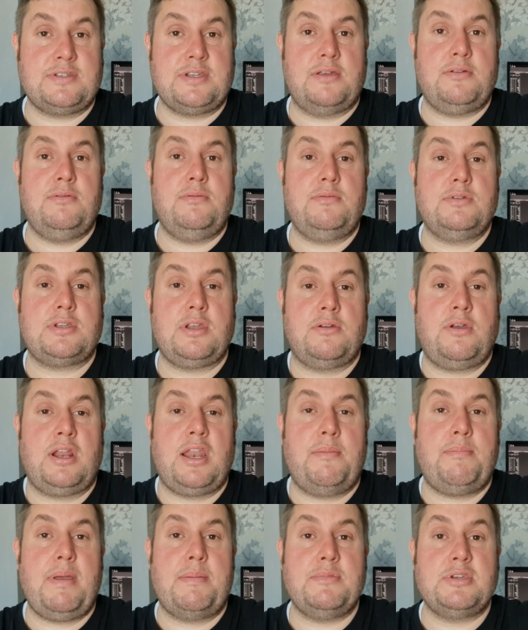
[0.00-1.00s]
So
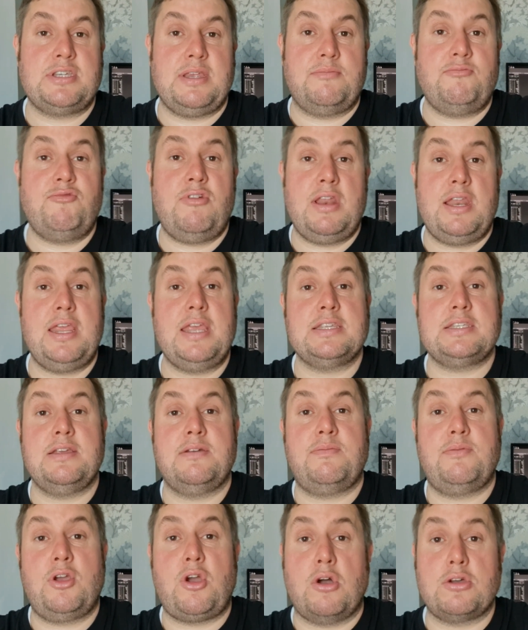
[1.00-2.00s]
club membership really is
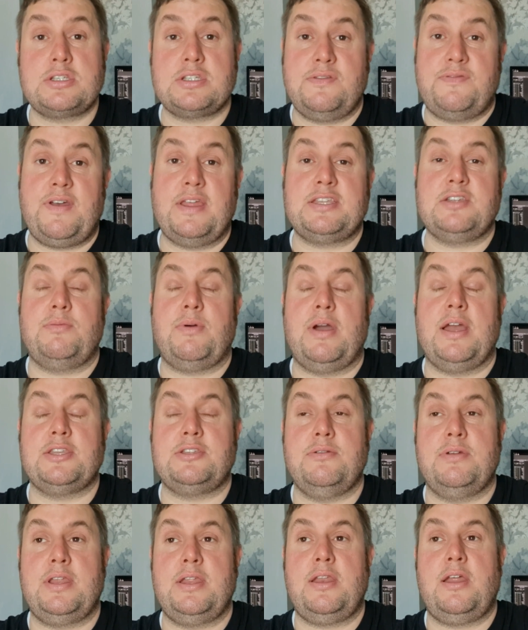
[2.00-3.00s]
a cost-effective way of
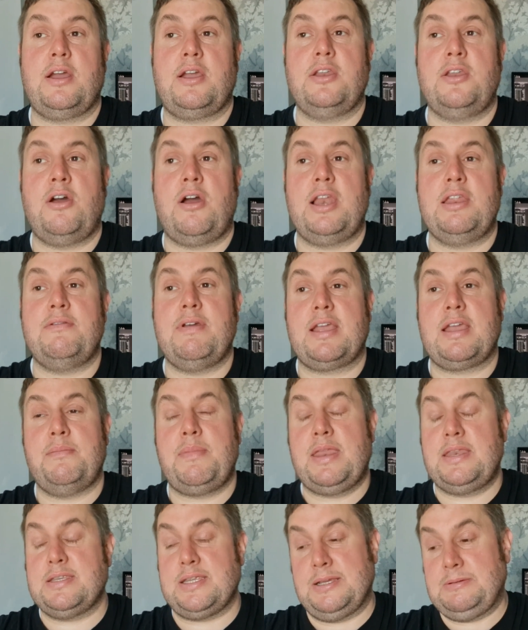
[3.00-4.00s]
doing it, and I can highly
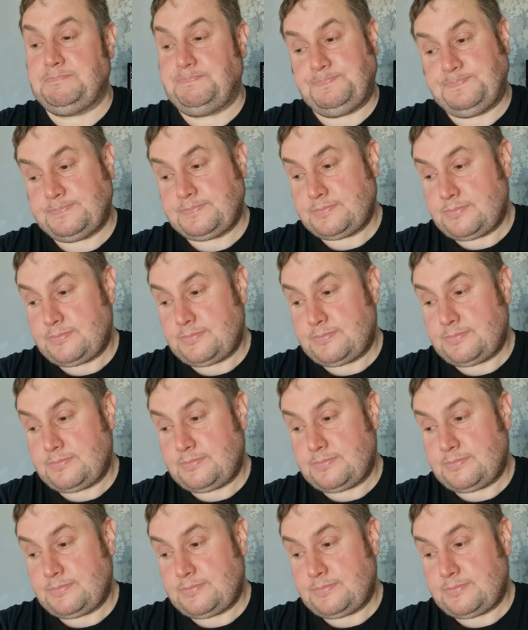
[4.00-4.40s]
recommend it.